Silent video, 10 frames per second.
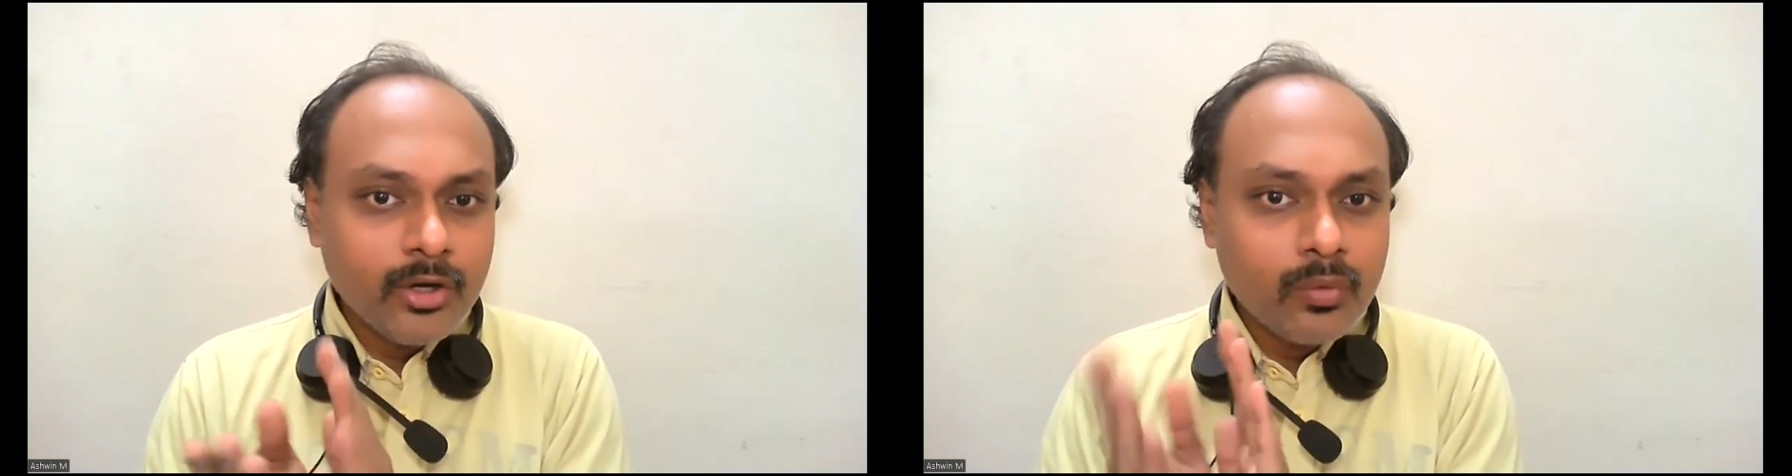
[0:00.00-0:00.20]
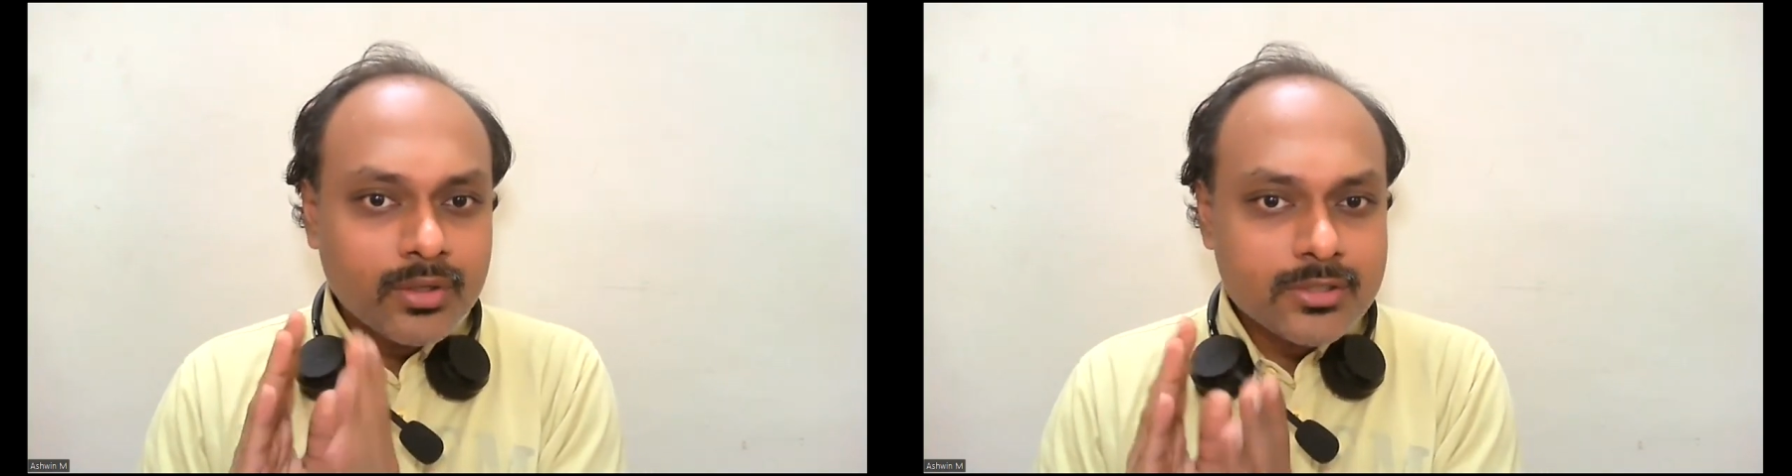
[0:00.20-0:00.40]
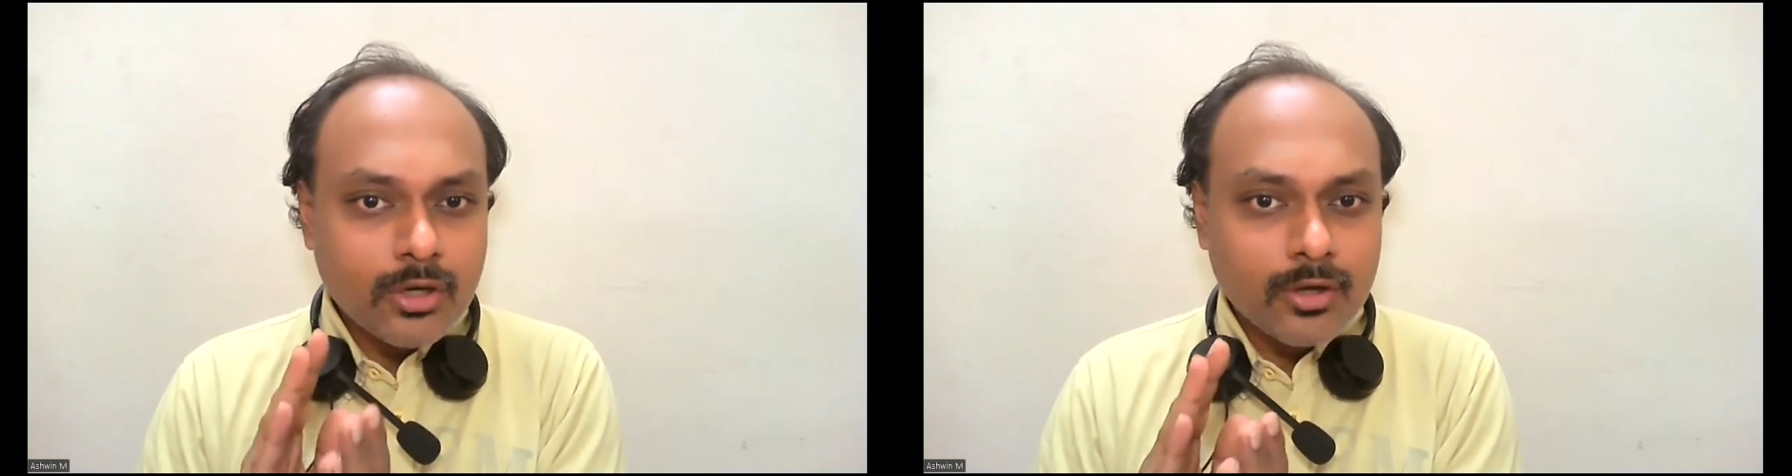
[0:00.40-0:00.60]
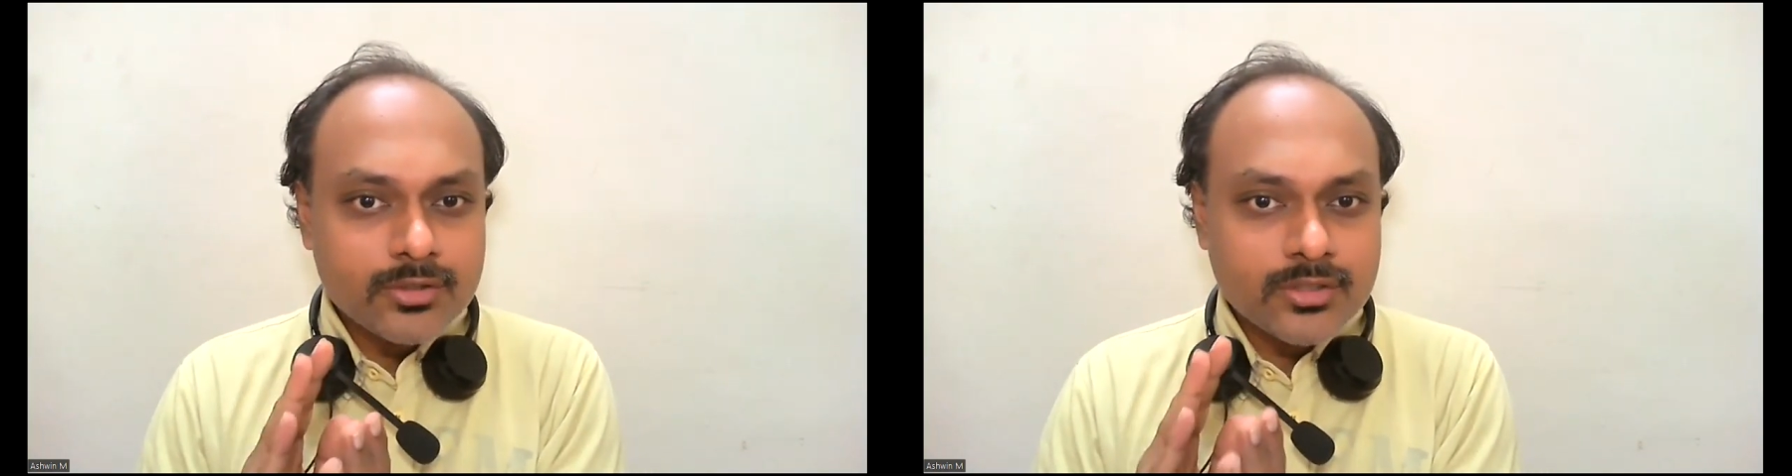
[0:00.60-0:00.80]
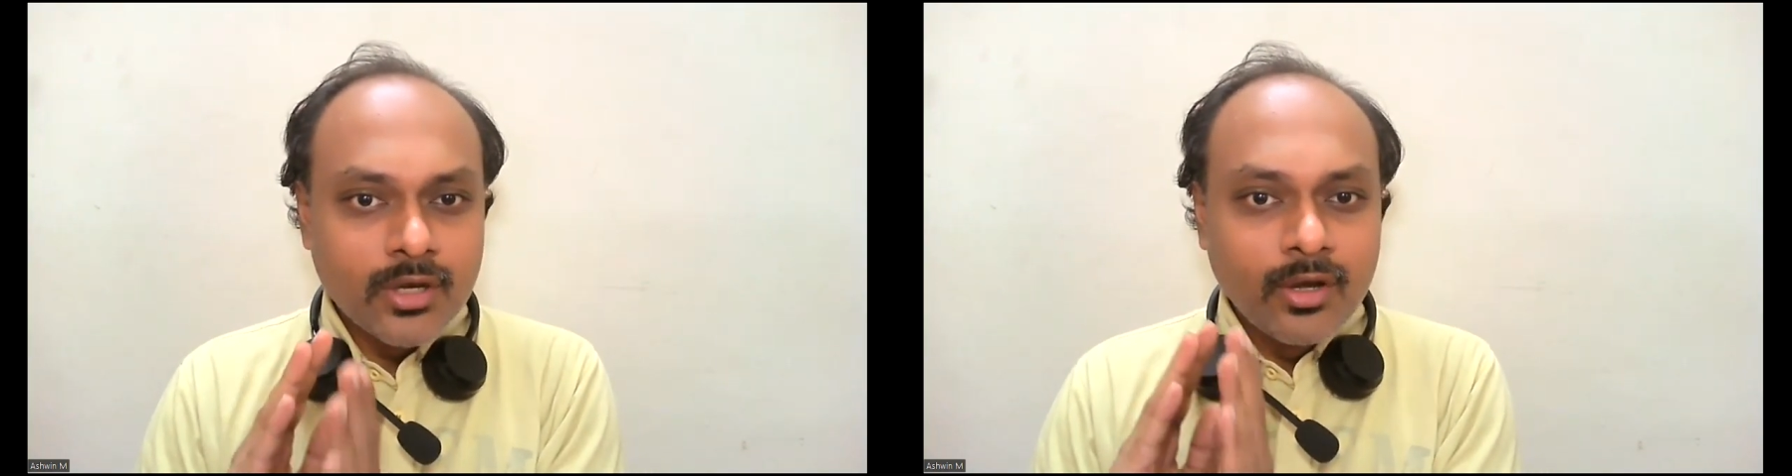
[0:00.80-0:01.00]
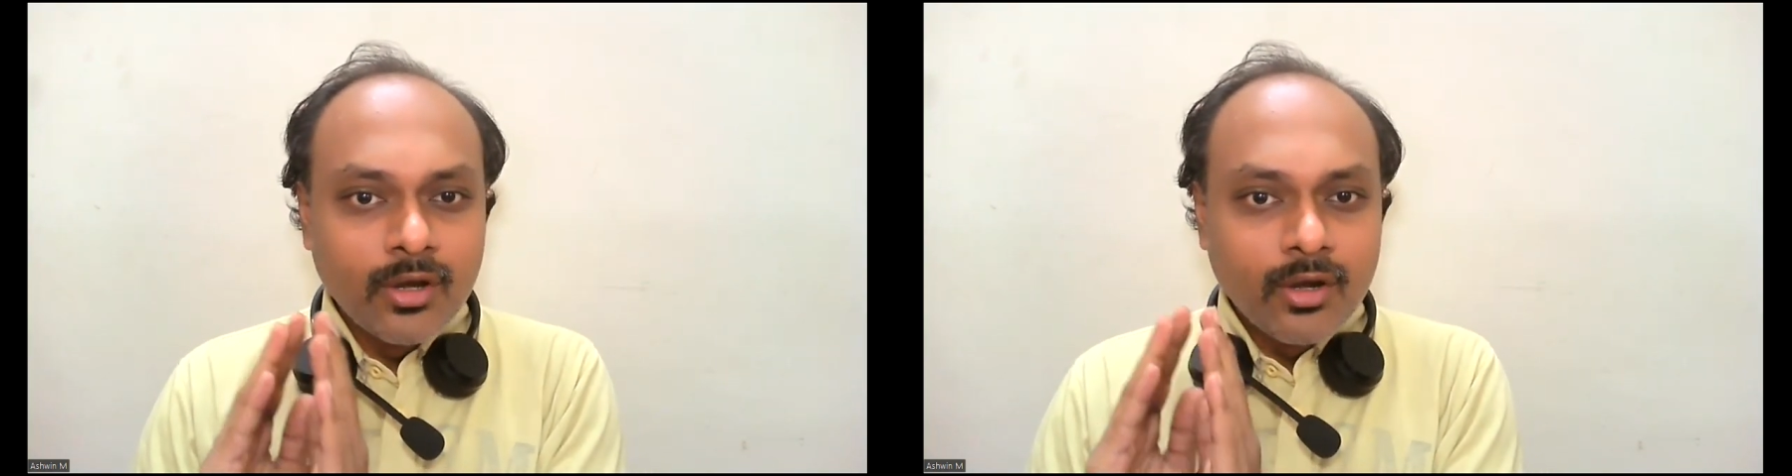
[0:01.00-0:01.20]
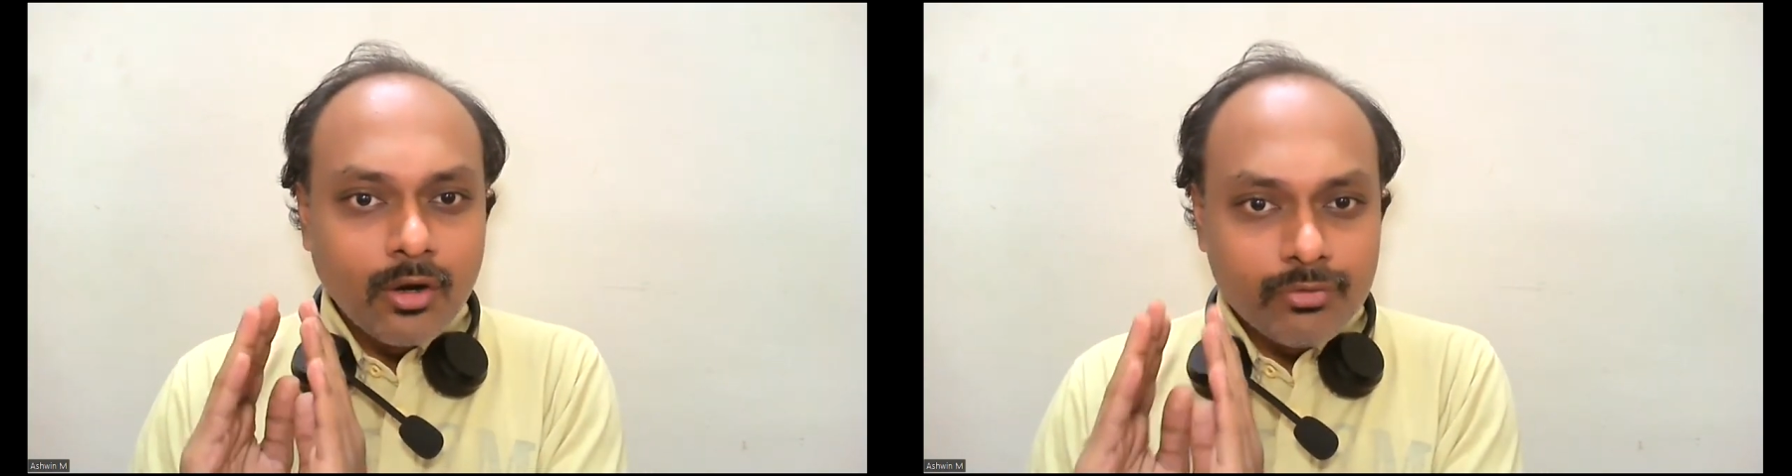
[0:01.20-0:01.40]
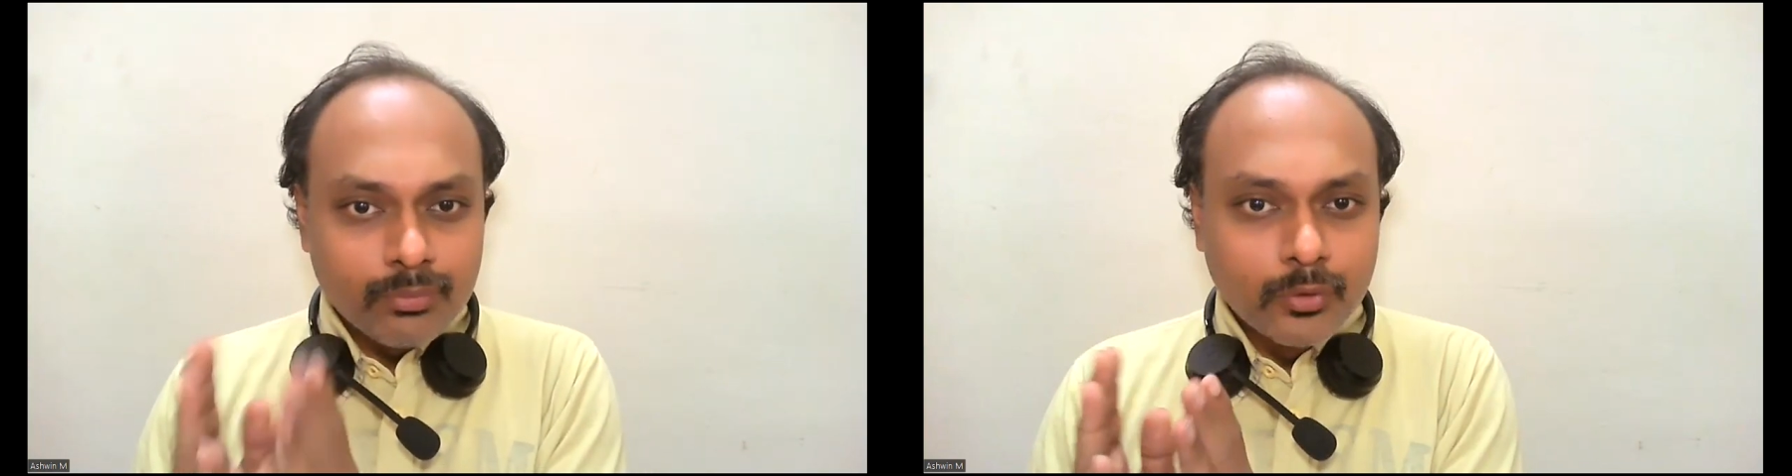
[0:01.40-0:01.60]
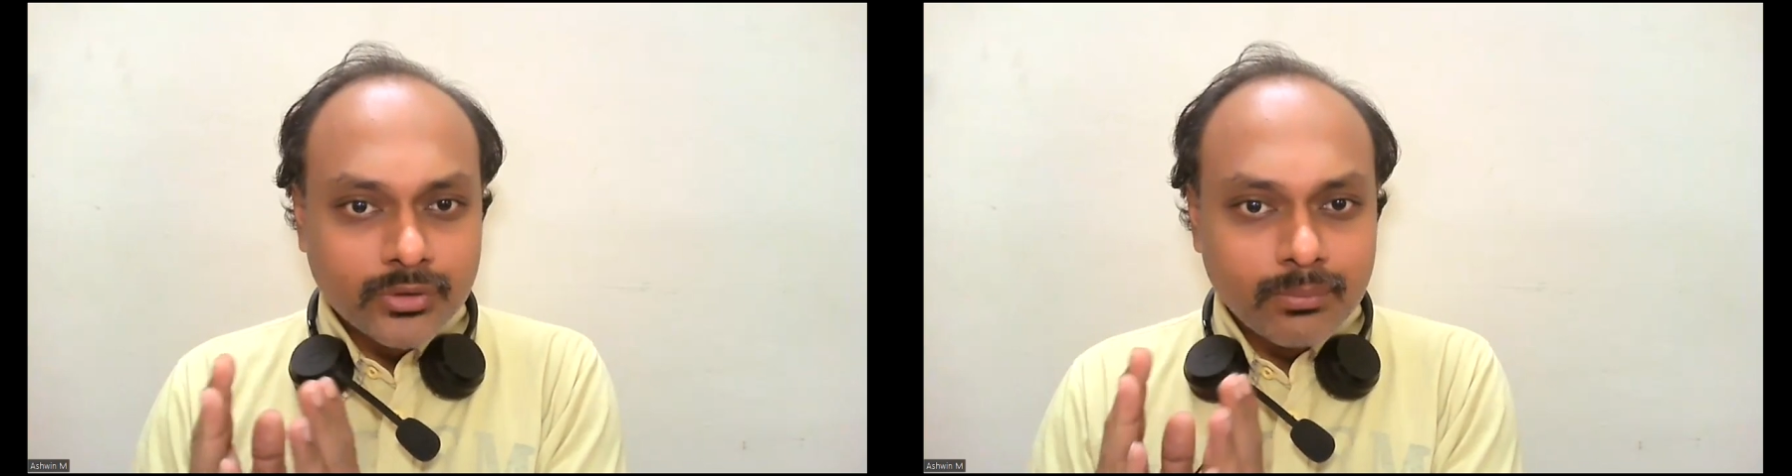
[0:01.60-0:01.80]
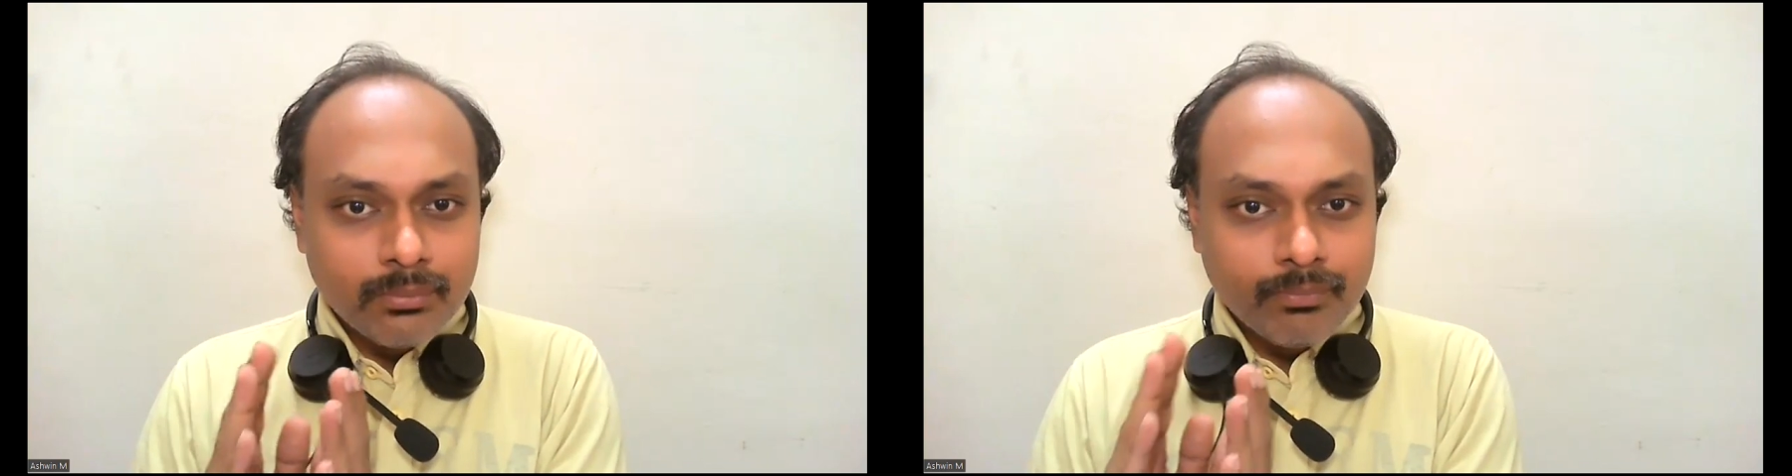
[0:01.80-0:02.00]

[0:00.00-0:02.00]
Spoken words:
Newton's laws of motion,